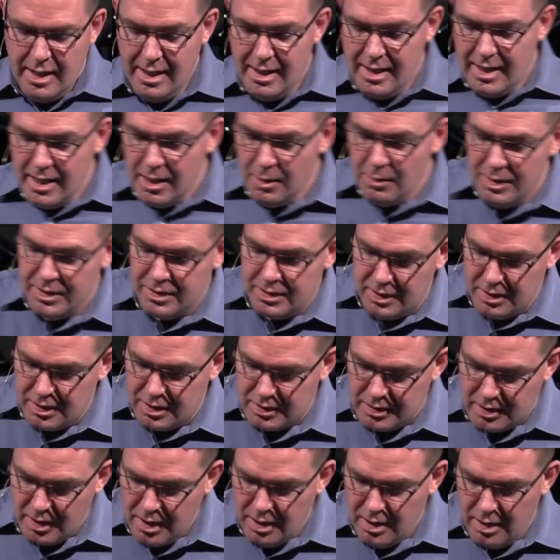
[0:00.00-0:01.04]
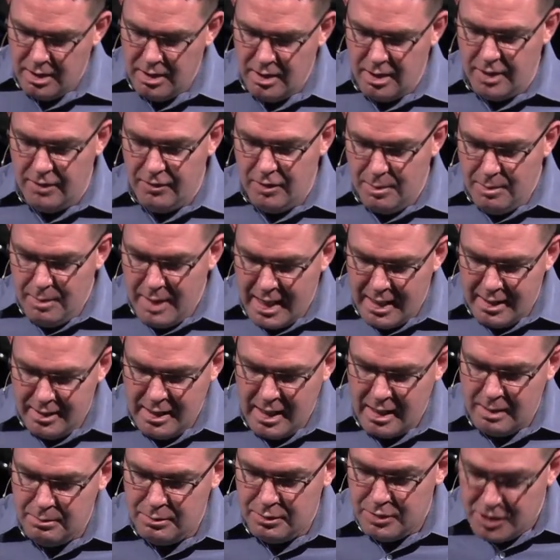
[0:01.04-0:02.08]
And he was the son of a
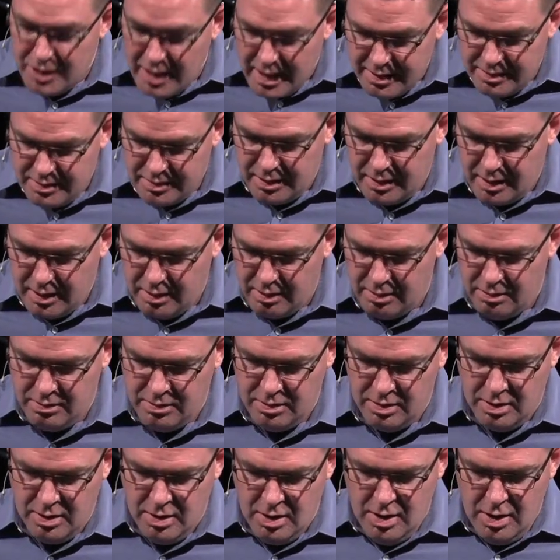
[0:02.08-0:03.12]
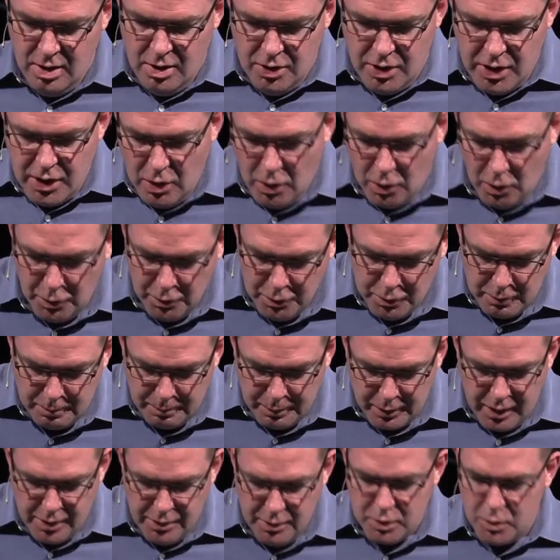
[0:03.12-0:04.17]
man named Jesse. The older
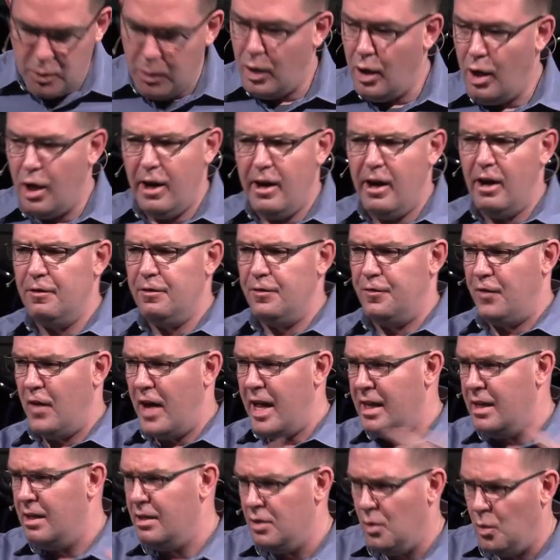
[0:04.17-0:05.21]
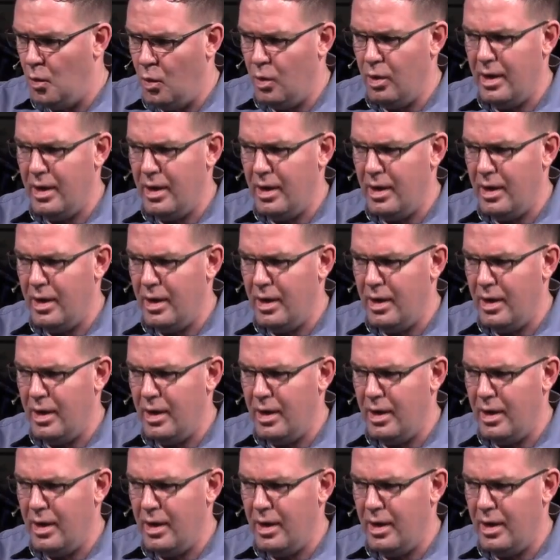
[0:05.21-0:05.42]
brothers were off fighting the